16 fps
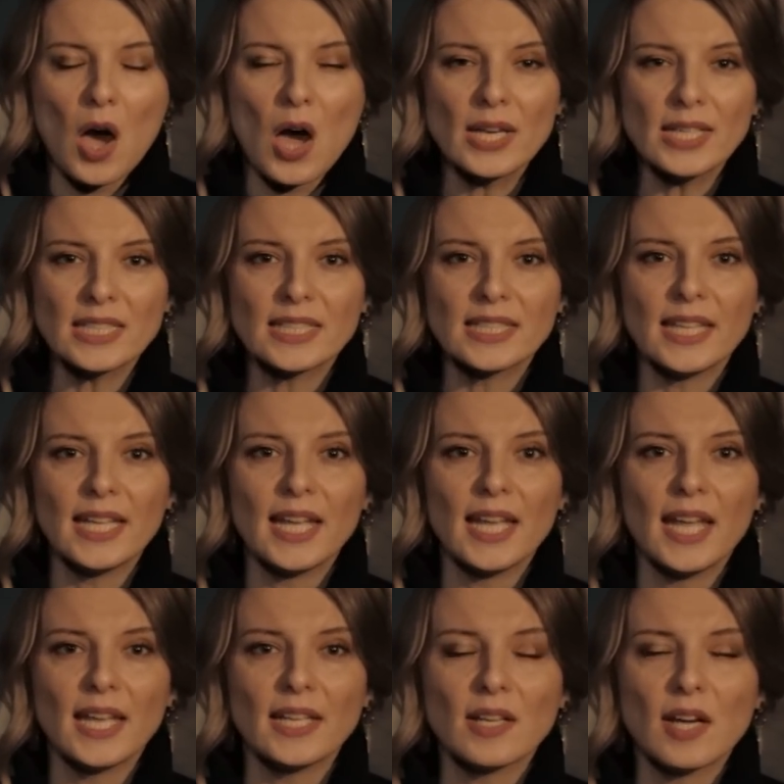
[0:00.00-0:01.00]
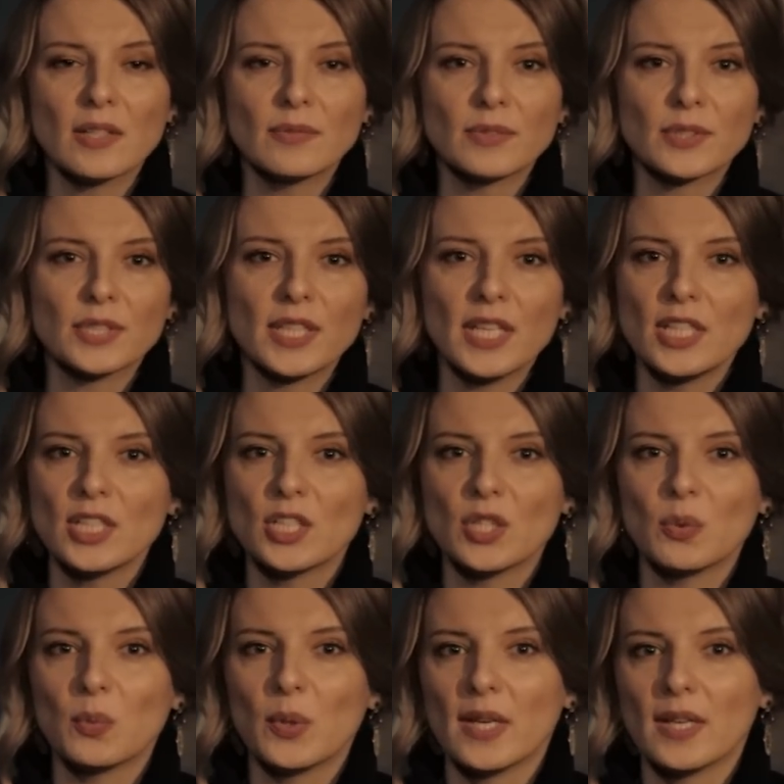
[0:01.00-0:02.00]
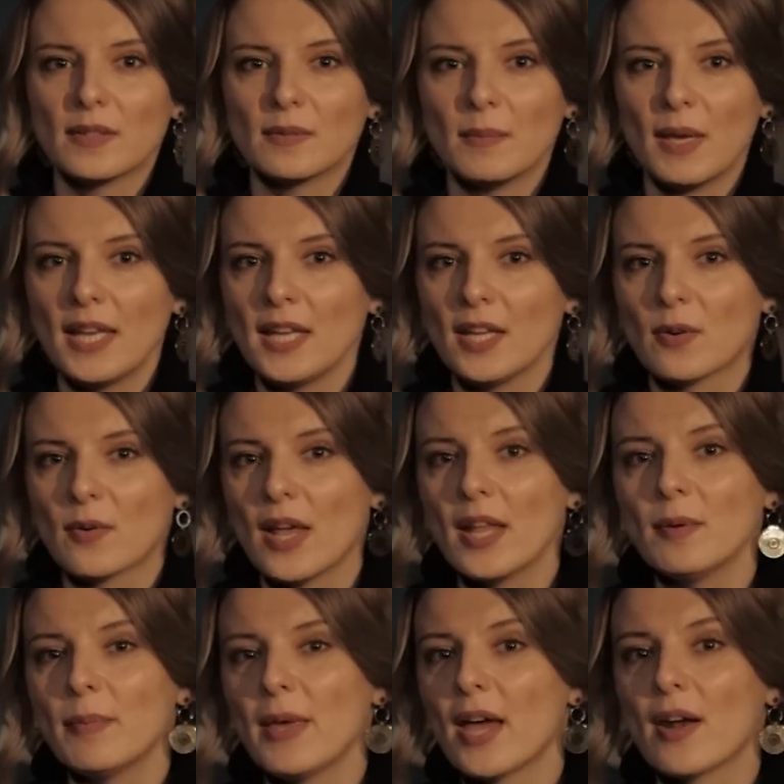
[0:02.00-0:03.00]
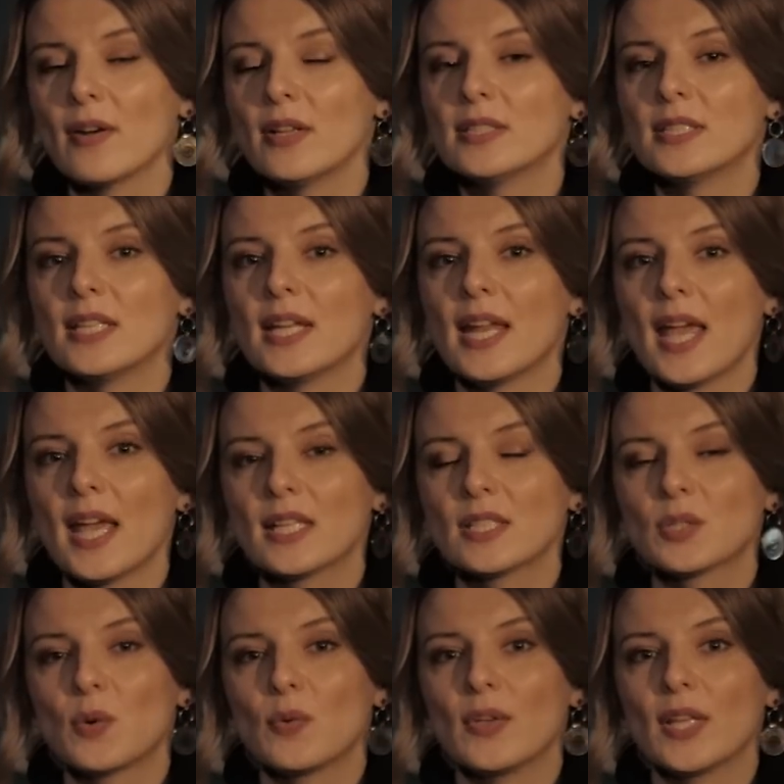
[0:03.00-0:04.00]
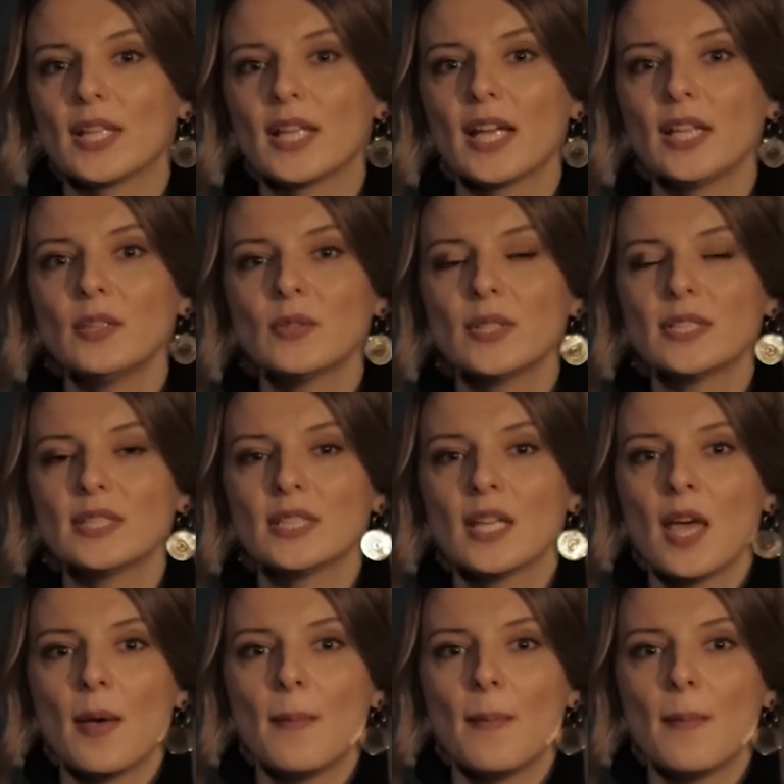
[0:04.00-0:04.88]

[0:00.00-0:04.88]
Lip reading: Honestly, in conversation with many grandparents in ex-Soviet countries,